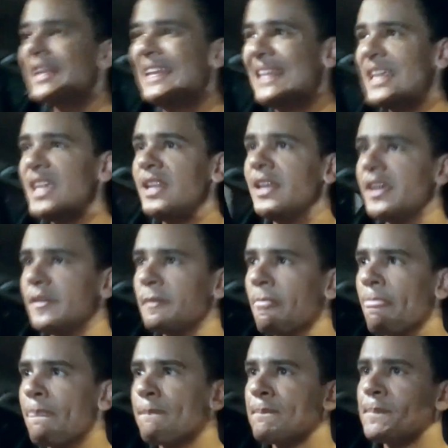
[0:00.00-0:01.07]
needing
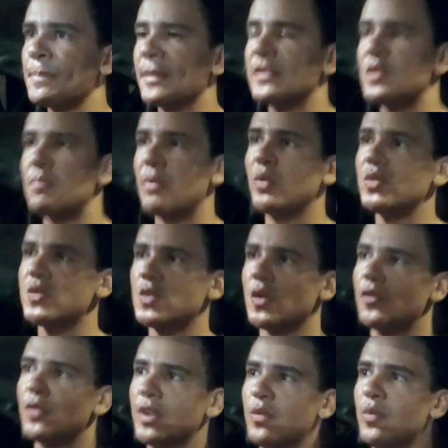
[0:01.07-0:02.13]
to build
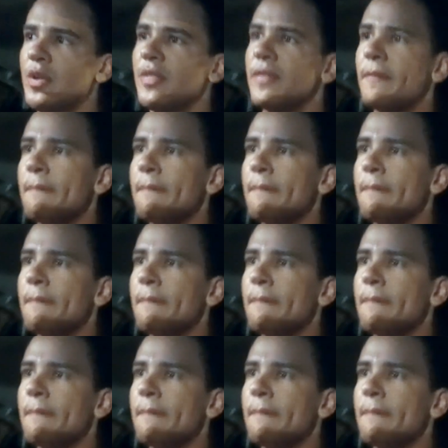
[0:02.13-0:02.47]
software with